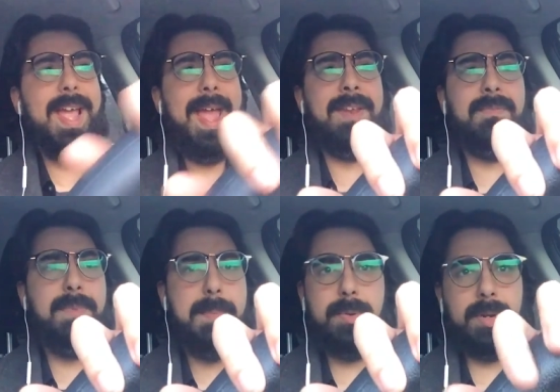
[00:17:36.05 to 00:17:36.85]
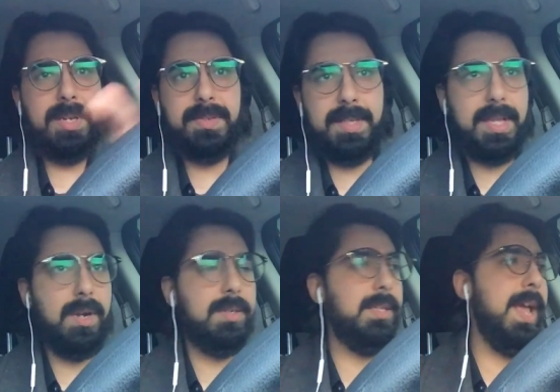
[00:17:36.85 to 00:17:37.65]
And if people are going to sit
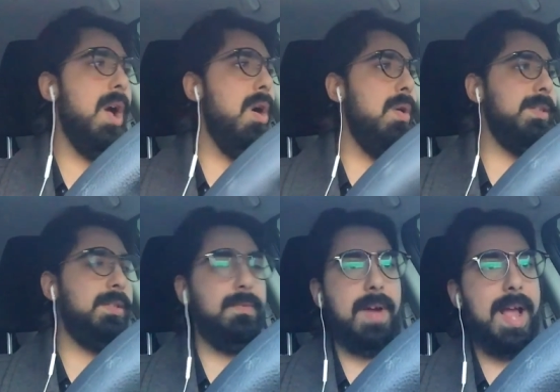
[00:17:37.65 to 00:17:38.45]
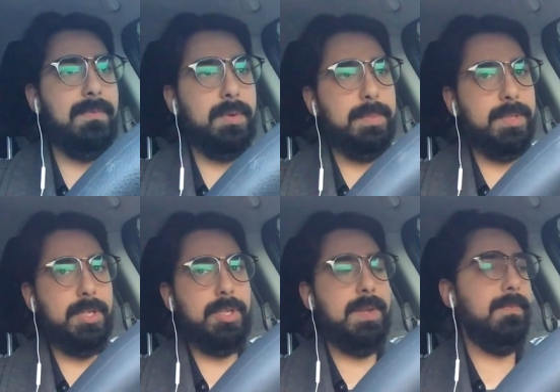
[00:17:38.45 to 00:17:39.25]
there and say, oh, it's to vie for a
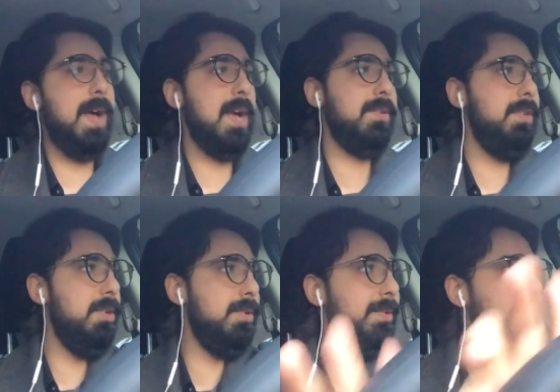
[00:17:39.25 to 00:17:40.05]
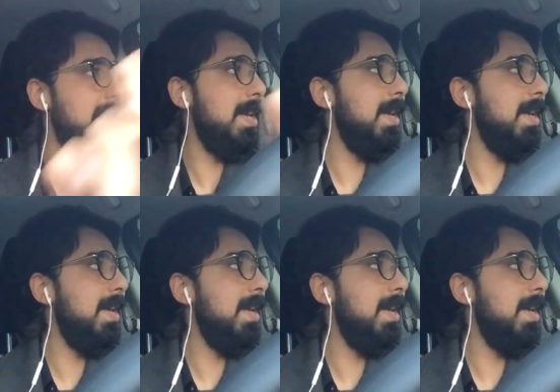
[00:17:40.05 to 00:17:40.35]
position at Fox News,